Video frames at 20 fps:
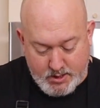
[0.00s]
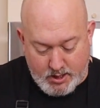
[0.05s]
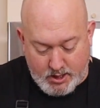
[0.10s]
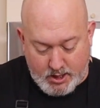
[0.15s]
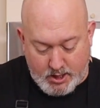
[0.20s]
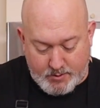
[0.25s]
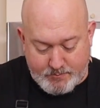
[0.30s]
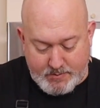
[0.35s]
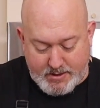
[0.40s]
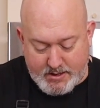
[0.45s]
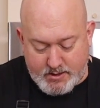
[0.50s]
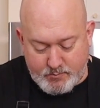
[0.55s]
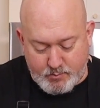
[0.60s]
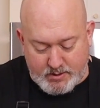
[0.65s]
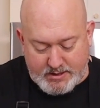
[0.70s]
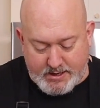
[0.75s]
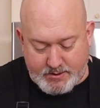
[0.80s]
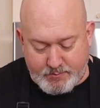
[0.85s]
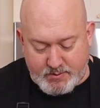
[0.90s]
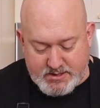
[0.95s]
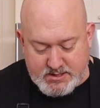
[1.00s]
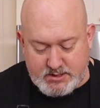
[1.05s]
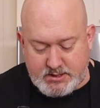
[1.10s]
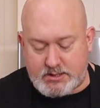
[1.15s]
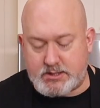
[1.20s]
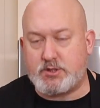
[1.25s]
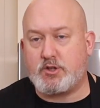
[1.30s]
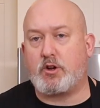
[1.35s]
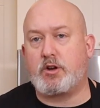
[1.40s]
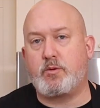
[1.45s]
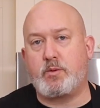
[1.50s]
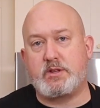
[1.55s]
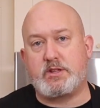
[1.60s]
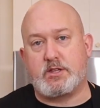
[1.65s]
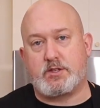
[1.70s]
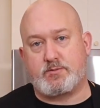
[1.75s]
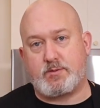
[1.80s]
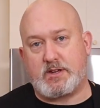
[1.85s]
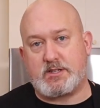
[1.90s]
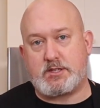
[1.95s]
And when I originally started with
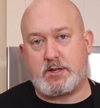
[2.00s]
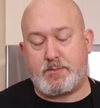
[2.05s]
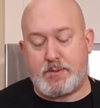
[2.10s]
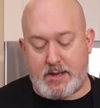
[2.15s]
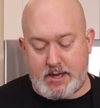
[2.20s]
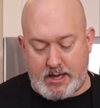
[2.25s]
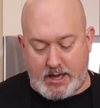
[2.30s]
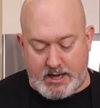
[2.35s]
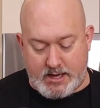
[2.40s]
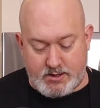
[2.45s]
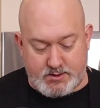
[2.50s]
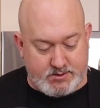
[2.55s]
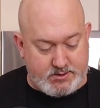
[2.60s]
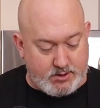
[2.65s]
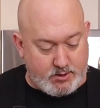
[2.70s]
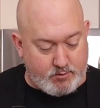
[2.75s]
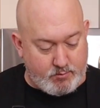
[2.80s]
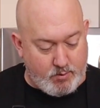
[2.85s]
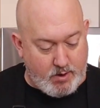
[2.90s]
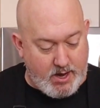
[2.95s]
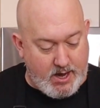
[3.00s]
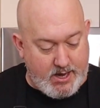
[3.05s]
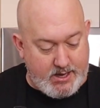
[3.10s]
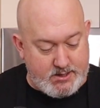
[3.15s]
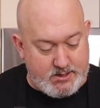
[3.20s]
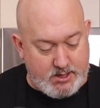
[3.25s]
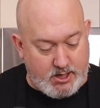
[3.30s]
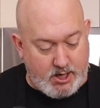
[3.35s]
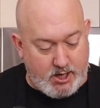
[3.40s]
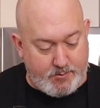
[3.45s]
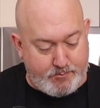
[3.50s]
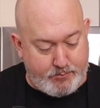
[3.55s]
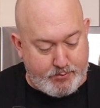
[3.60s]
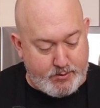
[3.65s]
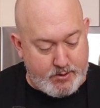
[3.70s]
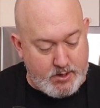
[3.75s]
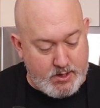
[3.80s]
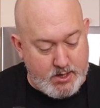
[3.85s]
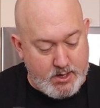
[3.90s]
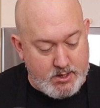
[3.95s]
this recipe, I used to grind up
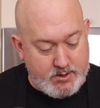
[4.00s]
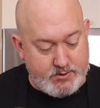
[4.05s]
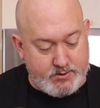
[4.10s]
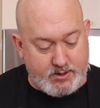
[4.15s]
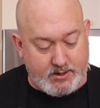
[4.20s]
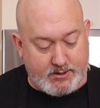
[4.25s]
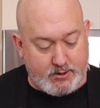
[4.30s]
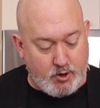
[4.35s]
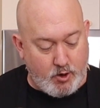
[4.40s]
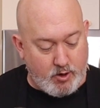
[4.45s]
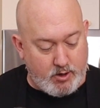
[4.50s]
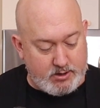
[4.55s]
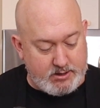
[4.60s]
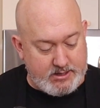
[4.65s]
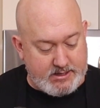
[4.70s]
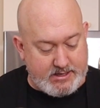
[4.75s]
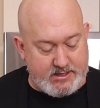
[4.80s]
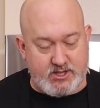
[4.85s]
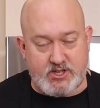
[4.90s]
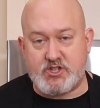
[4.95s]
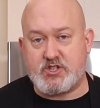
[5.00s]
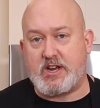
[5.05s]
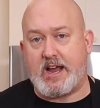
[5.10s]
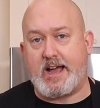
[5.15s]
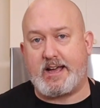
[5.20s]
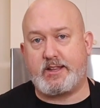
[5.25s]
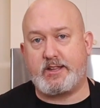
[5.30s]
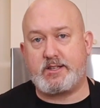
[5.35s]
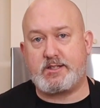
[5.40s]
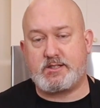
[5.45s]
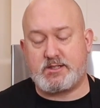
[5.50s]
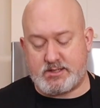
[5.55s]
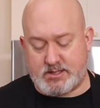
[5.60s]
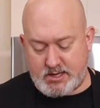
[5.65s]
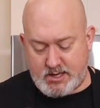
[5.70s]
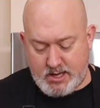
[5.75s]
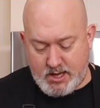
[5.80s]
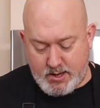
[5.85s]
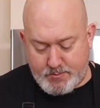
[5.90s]
the garlic and the shallots,